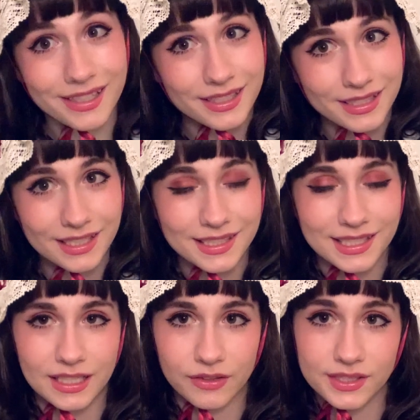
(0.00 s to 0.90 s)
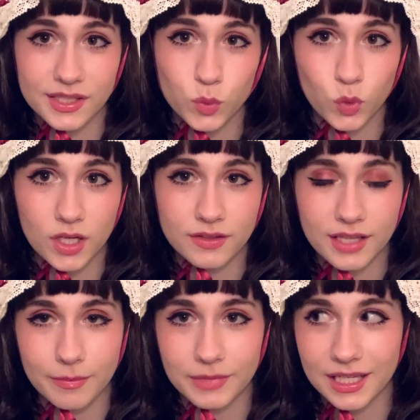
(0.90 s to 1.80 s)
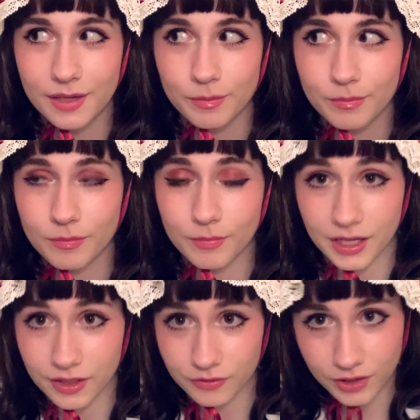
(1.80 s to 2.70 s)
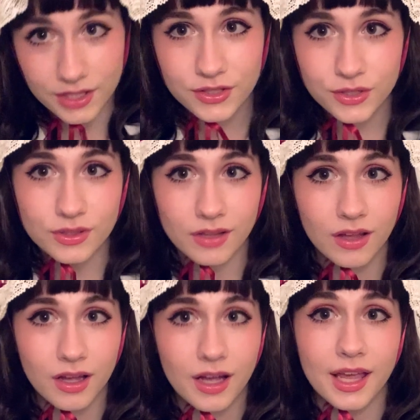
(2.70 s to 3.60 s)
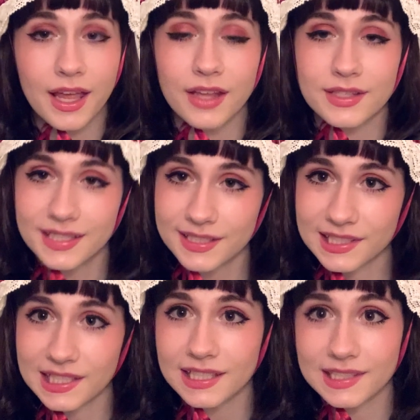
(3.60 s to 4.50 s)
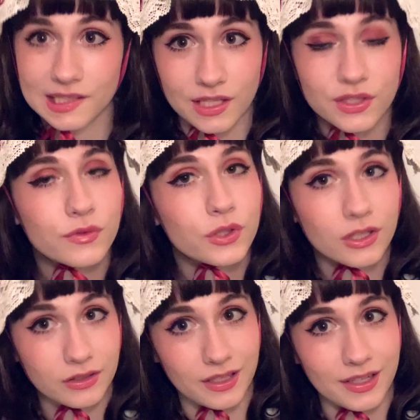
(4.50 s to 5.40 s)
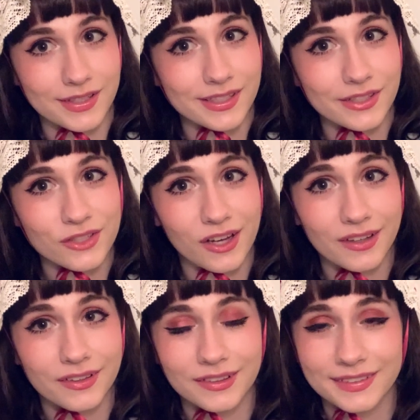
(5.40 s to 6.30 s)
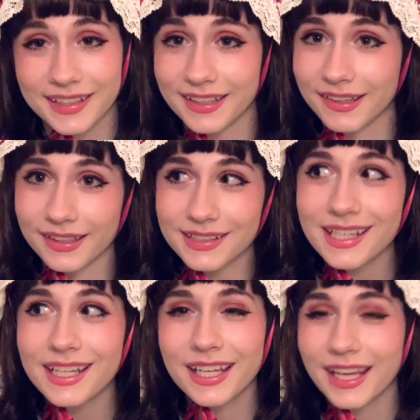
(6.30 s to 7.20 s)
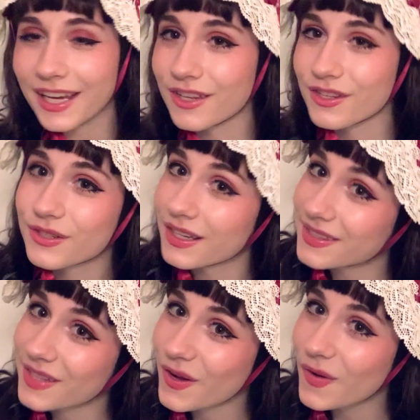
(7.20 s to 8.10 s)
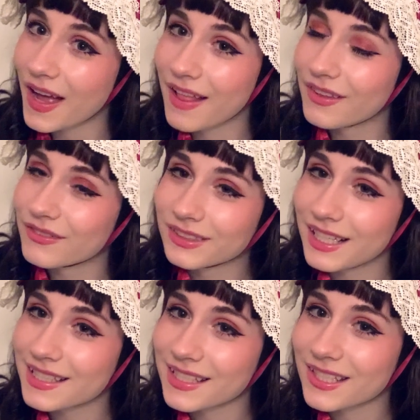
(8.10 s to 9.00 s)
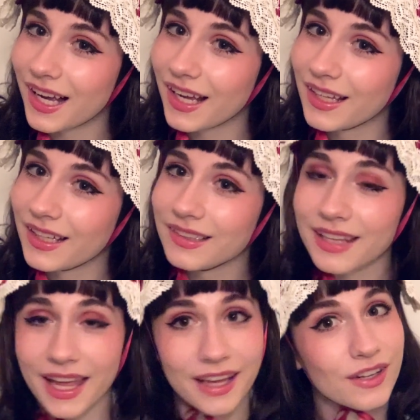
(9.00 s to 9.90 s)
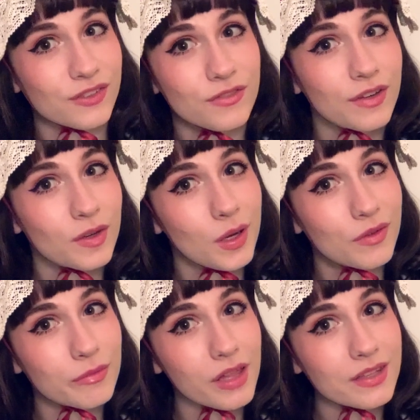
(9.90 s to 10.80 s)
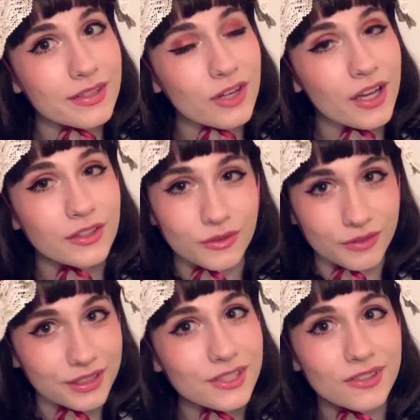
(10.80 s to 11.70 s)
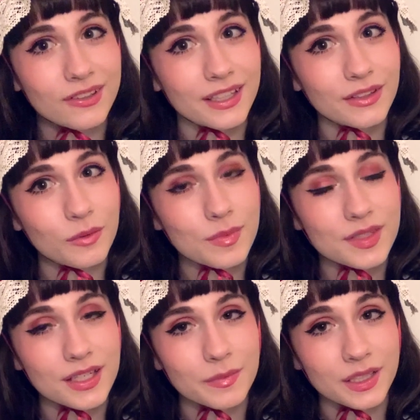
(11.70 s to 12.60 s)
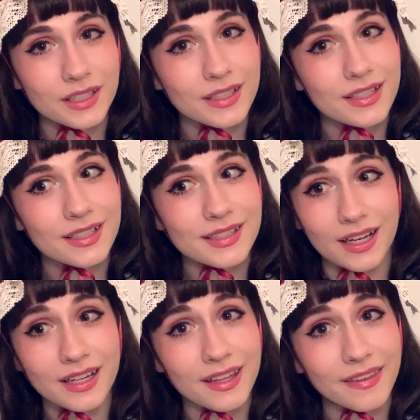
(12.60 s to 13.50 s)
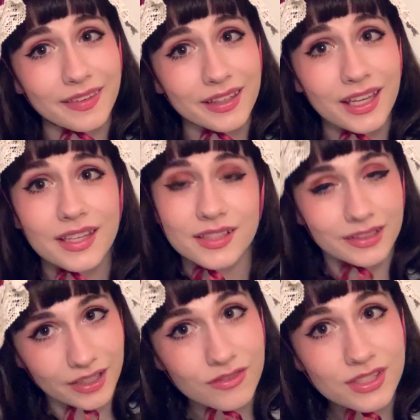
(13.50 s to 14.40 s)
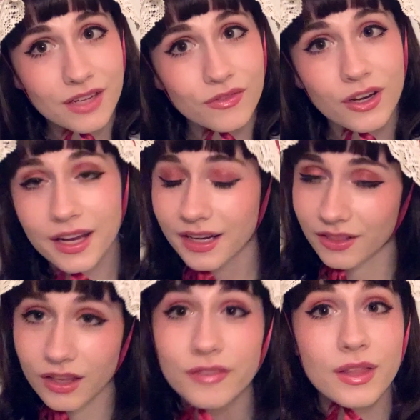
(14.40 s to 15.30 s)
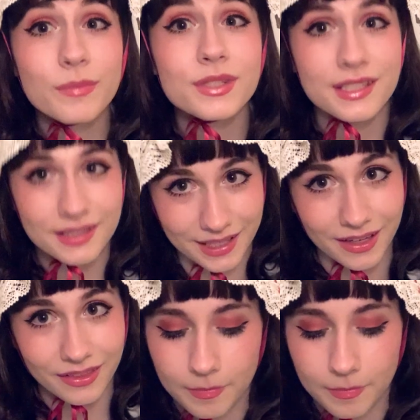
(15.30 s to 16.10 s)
CC, now this is one that me and my friends use a lot, and CC stands for closet child, and as you guys know, I love closet child, and if you've never bought from closet child, you really should look on their website because honestly it's a lifesaver and I love them to death.